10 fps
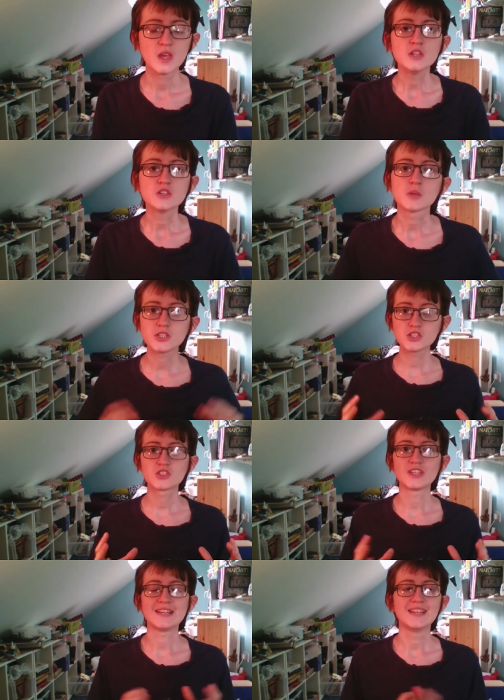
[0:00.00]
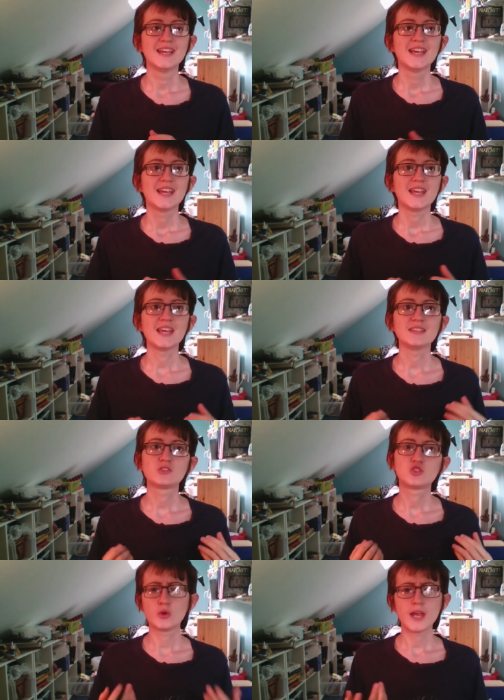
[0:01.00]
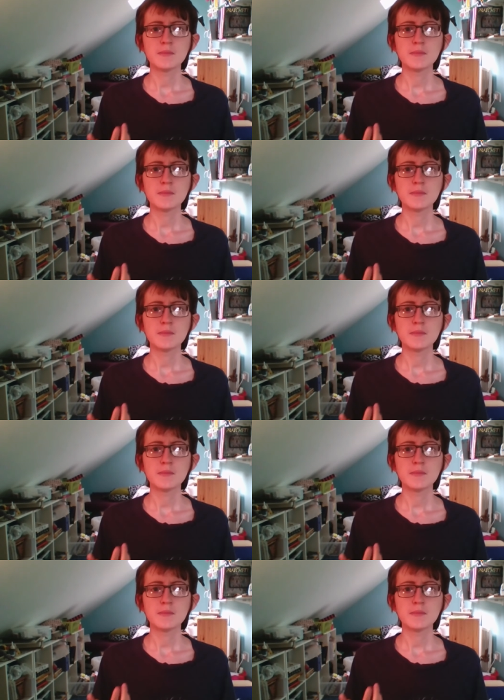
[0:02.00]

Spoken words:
So picture the scene. It's 2 a.m.